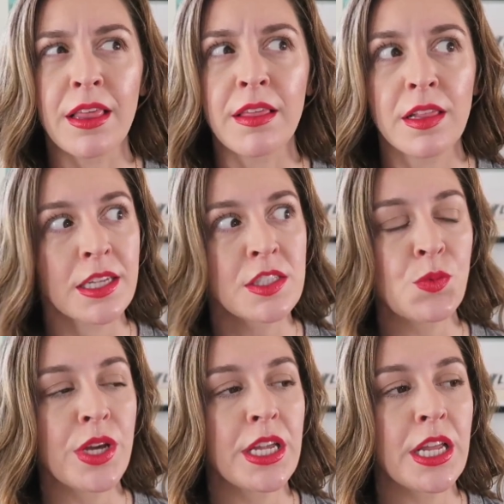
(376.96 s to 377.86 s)
I think
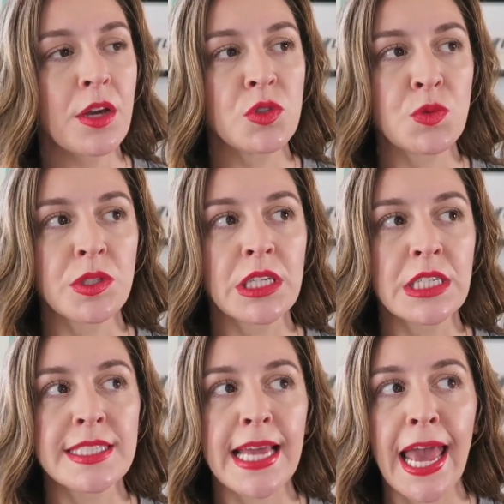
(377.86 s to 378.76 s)
that's when it was
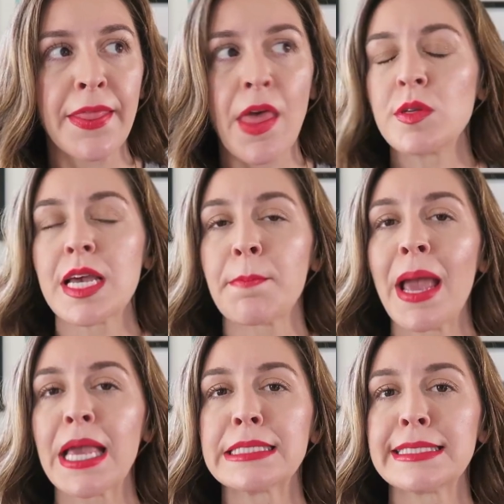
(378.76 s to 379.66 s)
released and that was like
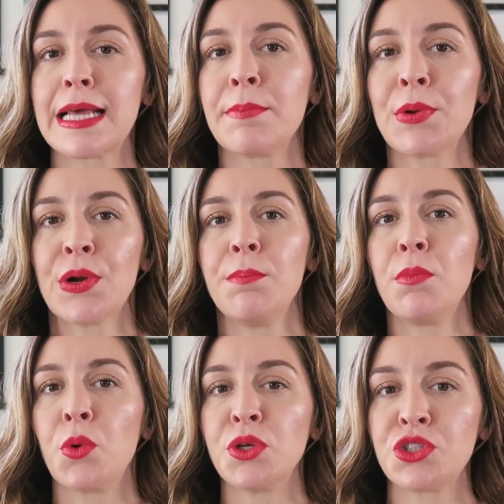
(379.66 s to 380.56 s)
my summer
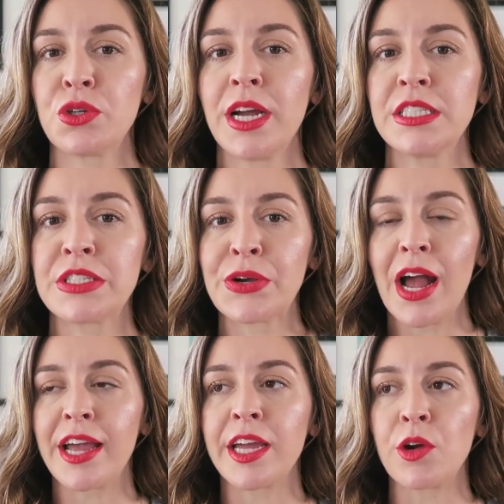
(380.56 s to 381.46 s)

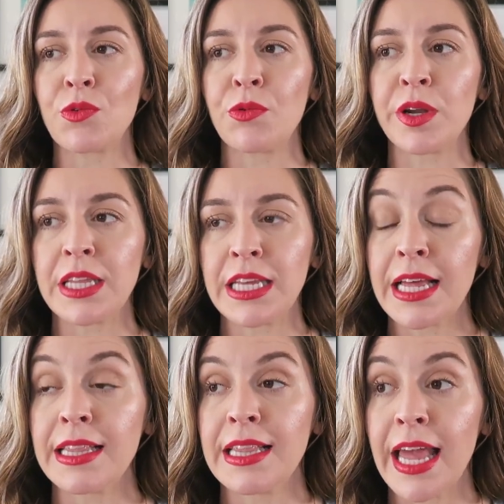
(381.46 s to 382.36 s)
moisturizer. I
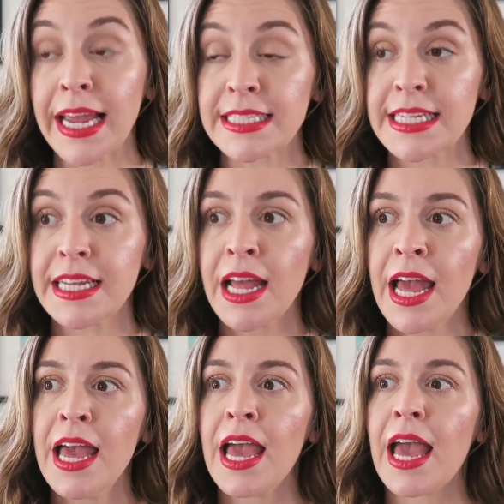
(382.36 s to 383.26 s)
really liked it
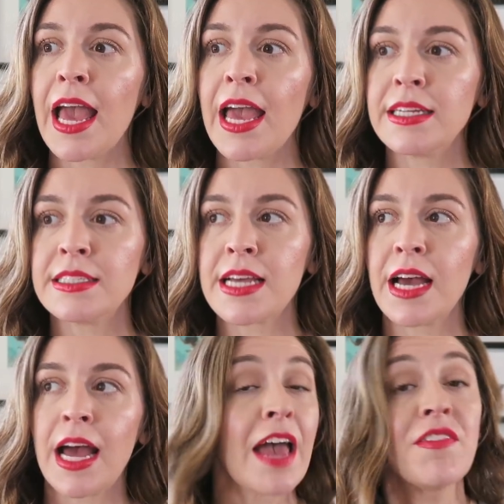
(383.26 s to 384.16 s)
and uh,
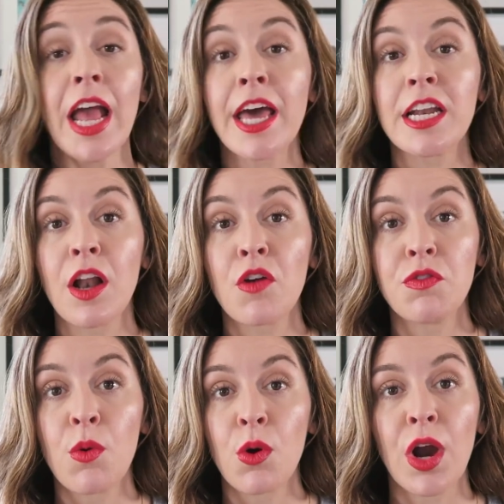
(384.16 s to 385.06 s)
I haven't had it
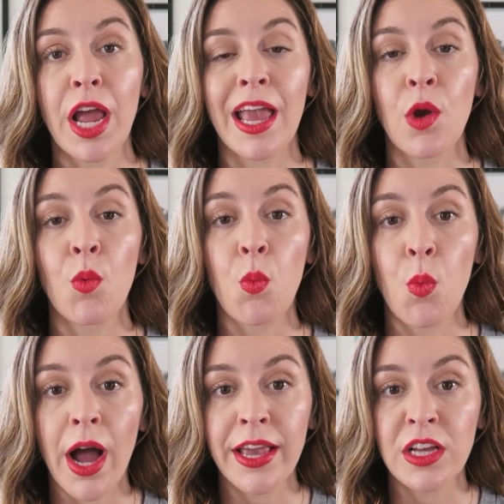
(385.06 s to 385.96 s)
for a
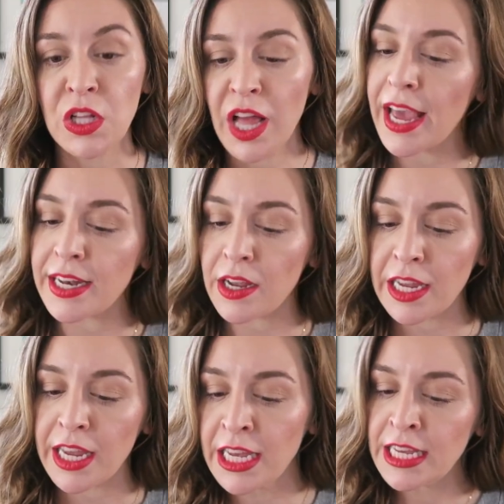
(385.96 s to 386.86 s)
while and
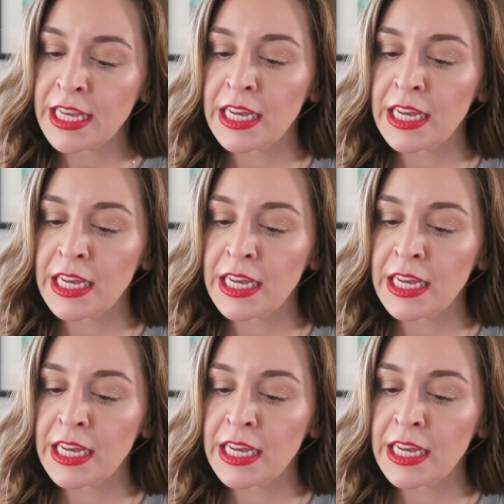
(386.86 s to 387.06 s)
I